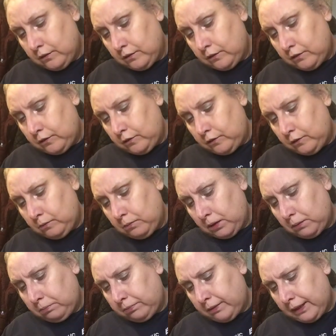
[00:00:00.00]
to do my
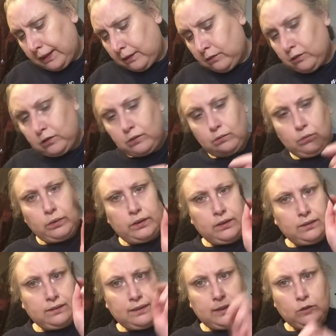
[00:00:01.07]
brows with
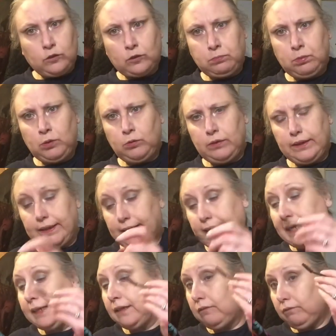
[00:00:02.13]
this little spoolie,
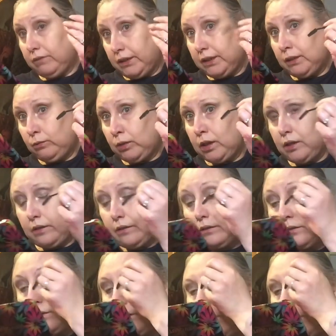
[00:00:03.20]
and it really works.